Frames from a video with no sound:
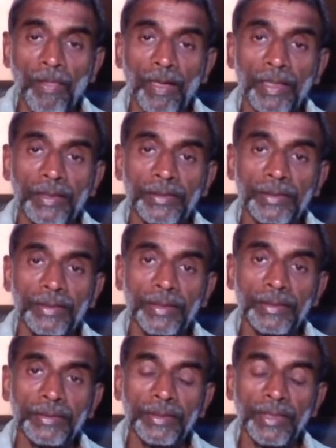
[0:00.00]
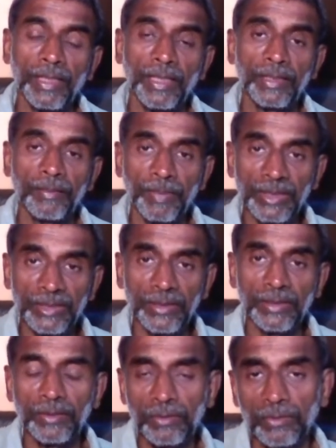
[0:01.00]
and they are under
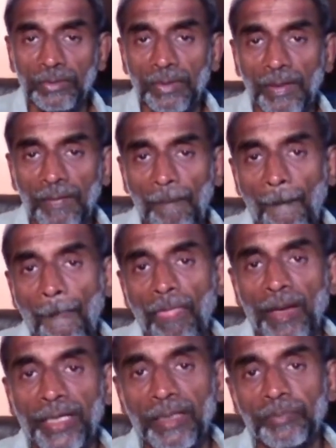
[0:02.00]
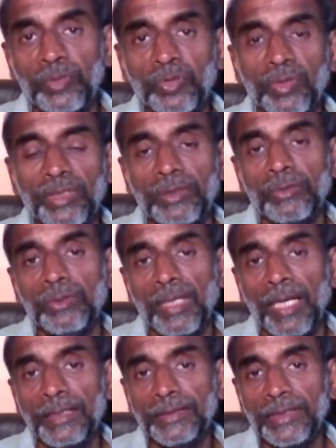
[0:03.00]
pressure to adapt to a new
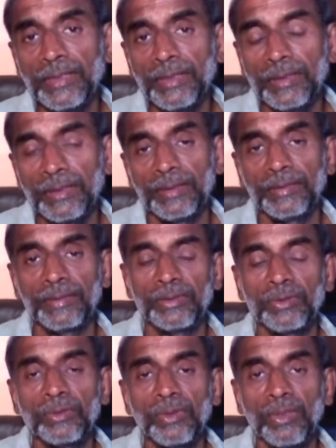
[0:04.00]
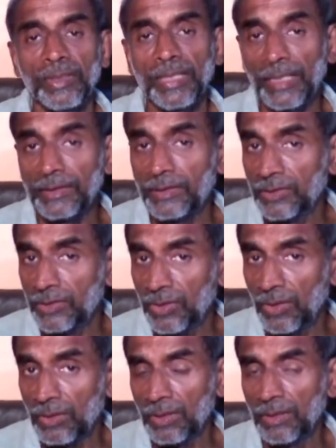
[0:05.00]
culture, the so-called culture
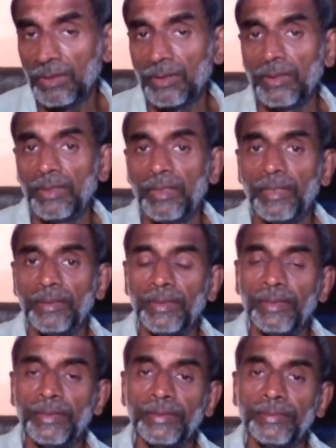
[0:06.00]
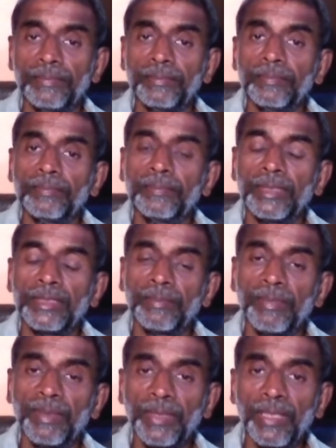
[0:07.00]
shock. Person
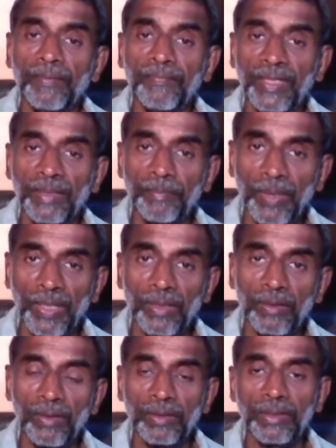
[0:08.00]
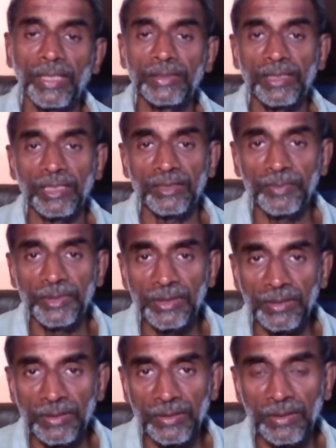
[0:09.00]
may become very paranoid and
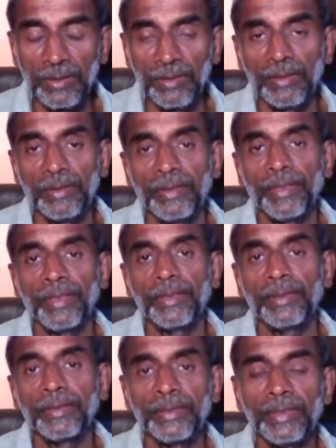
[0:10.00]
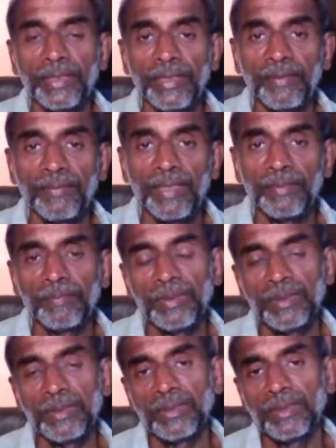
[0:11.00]
suspicious, and they develop
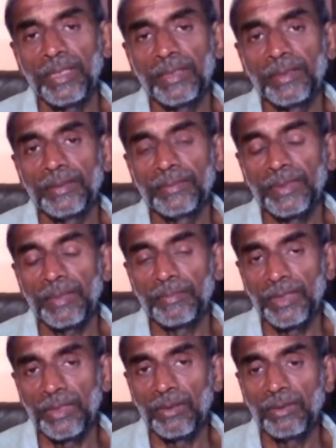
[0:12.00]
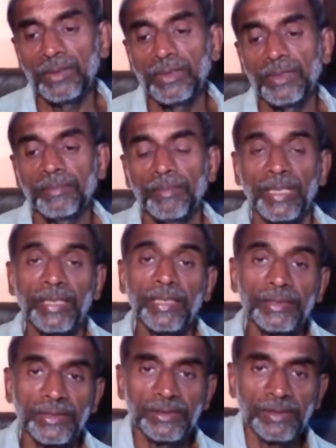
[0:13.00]
a kind of something called
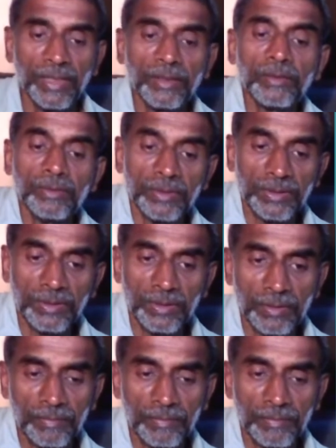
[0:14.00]
migration psychosis.